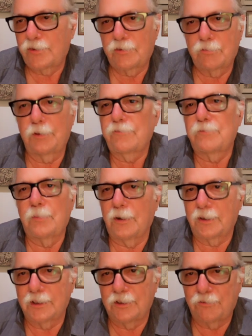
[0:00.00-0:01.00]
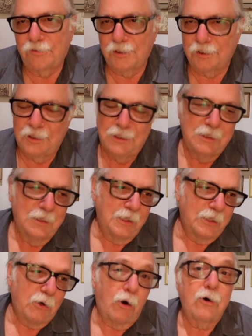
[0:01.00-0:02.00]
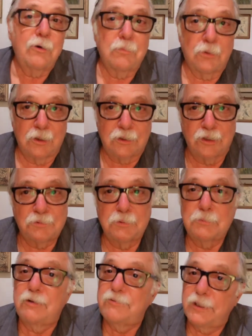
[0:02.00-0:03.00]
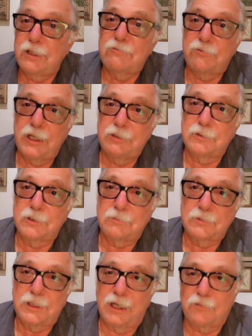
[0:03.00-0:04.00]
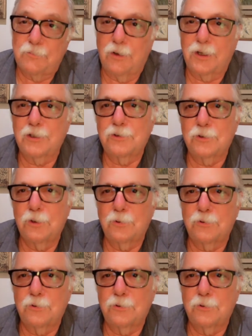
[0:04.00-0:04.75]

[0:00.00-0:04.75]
thrift markets and art markets, but my very favorite kind of market to go